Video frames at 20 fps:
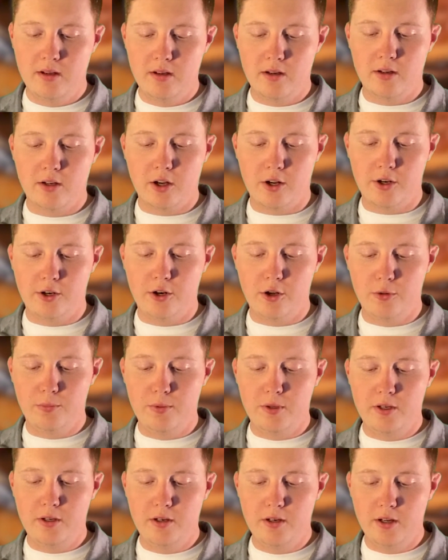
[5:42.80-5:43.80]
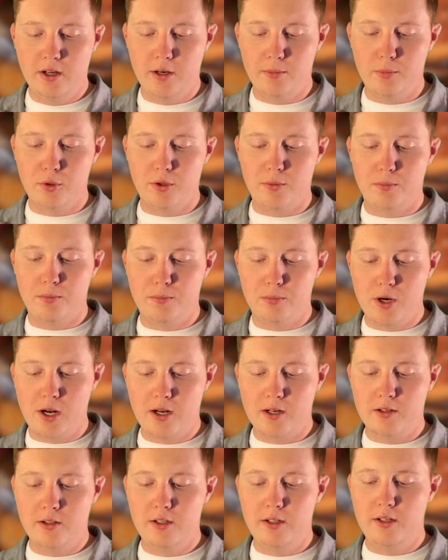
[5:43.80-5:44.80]
Cut it open and put
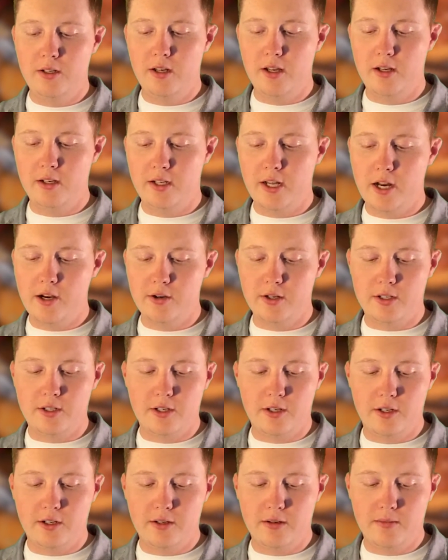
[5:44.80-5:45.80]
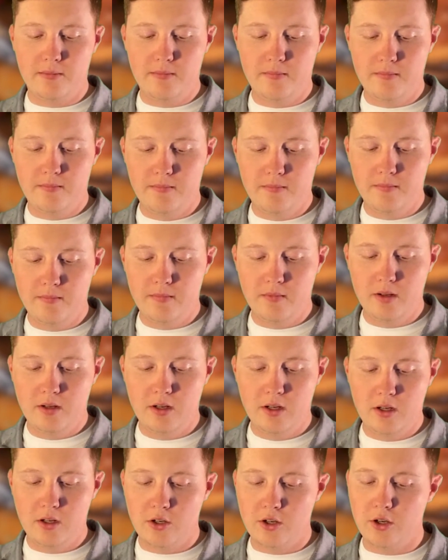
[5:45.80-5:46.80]
broccoli and carrots in it.
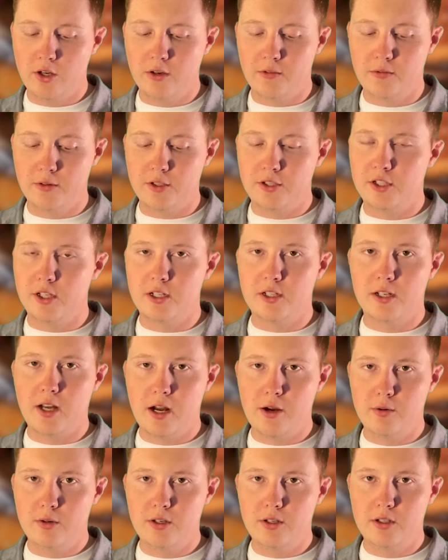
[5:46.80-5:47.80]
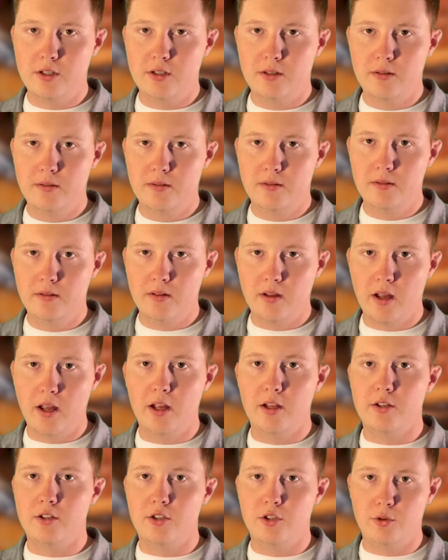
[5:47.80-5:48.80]
Cook it for 6 hours
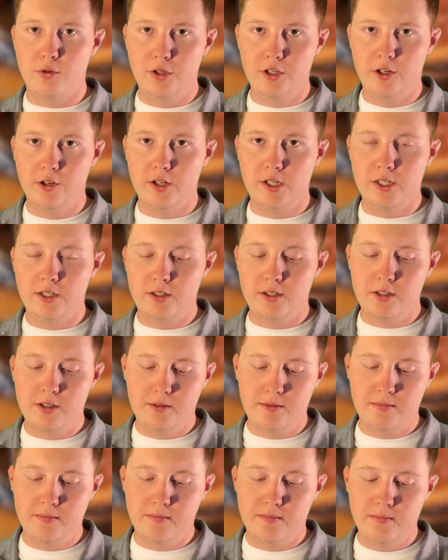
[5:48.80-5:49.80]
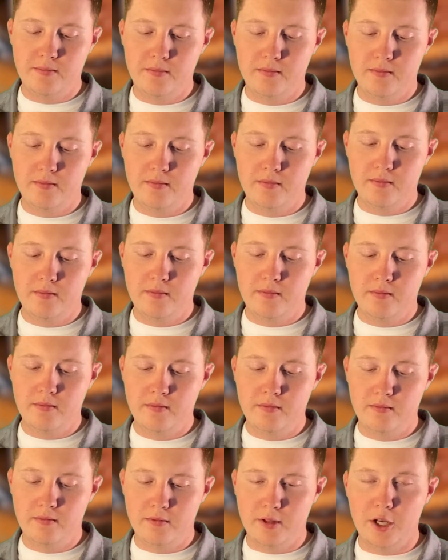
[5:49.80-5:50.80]
at 2 degrees.
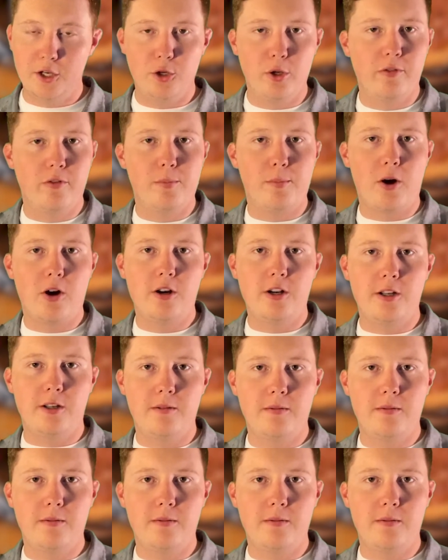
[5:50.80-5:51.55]
Then you have a party.